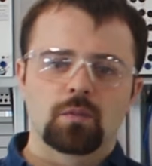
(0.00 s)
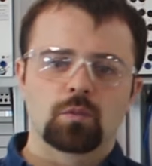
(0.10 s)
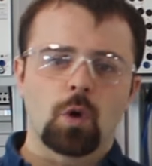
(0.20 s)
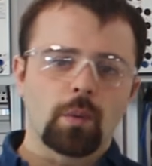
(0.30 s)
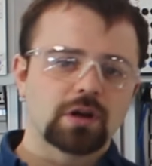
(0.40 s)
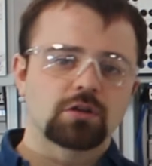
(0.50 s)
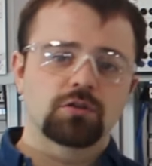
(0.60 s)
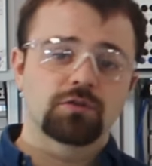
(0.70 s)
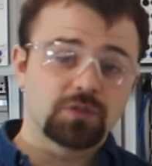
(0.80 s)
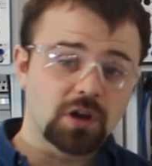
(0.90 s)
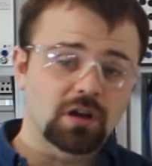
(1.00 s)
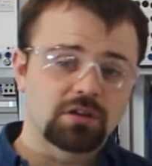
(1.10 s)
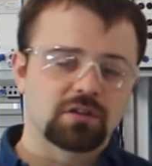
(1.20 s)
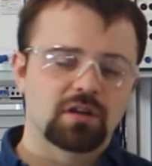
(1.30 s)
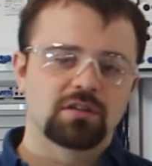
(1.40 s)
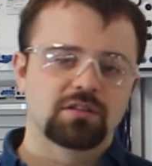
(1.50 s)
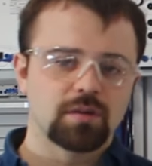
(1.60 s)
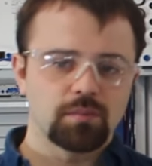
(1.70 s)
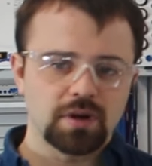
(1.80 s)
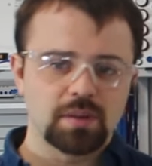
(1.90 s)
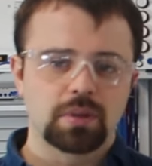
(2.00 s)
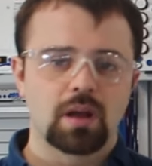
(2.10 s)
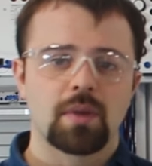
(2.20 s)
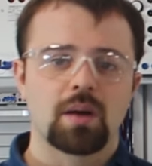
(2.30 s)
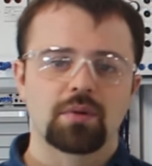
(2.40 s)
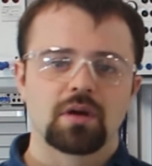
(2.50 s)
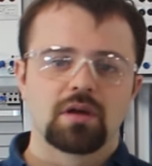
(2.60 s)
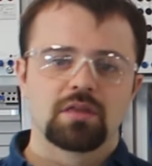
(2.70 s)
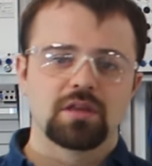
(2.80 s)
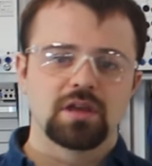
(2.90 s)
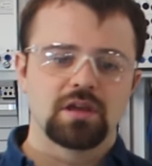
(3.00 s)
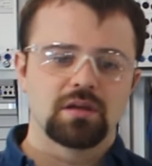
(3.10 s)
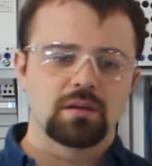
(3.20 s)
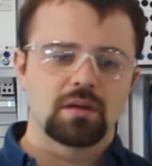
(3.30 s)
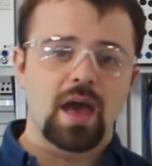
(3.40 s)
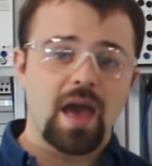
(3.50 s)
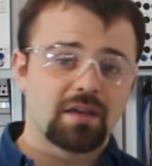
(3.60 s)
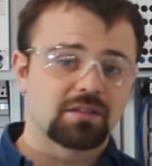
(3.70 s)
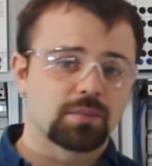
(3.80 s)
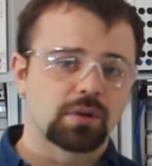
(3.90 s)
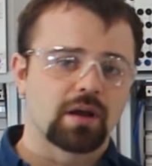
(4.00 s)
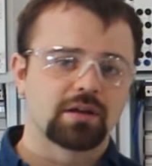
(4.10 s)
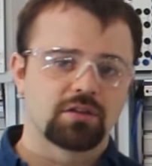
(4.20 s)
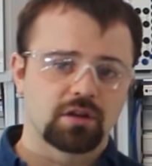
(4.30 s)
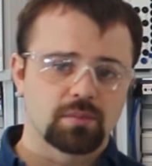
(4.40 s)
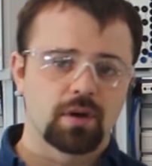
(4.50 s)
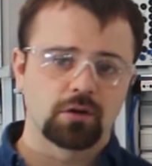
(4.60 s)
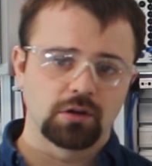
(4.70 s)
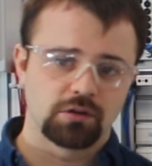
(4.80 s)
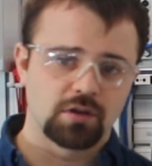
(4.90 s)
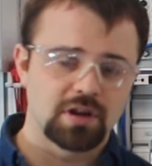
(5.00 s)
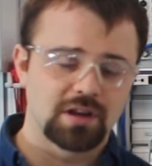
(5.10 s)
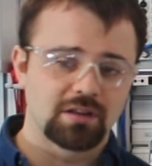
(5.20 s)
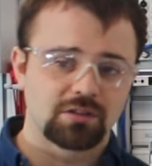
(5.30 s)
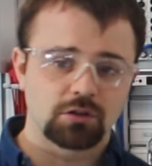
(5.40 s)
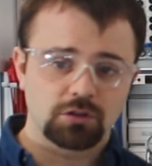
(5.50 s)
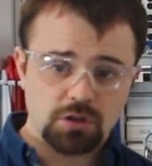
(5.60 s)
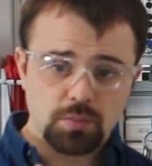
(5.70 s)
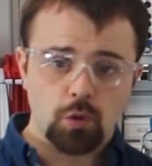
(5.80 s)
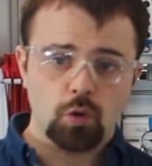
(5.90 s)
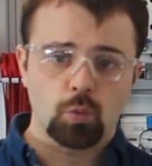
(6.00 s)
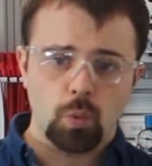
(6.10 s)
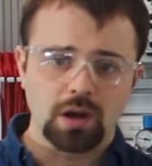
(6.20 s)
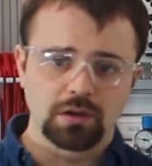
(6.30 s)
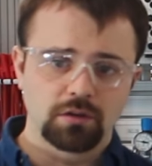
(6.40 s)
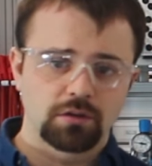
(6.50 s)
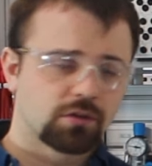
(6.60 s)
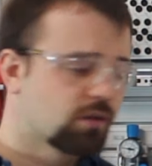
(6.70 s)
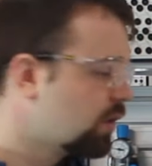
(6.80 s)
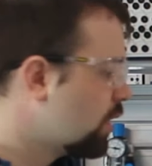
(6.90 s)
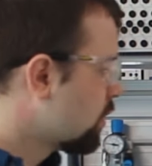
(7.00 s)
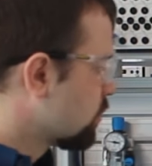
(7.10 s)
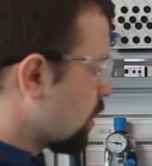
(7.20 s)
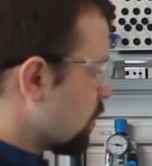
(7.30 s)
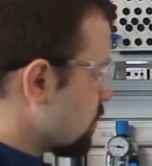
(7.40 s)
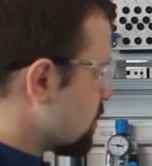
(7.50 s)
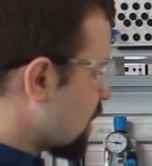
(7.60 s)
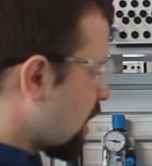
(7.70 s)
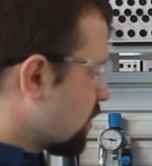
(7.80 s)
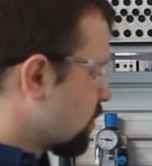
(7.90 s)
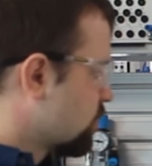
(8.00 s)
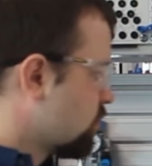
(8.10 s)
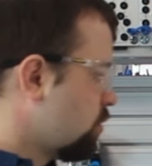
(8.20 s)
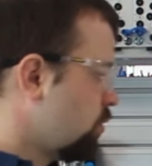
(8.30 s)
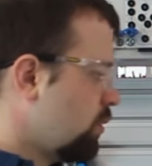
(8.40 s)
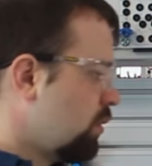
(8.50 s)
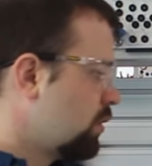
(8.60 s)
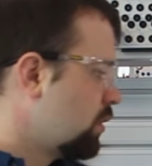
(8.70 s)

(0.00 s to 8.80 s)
What we're going to do first is simply plumb up the air supplied to the components that need it, so just the port 1s. So that's to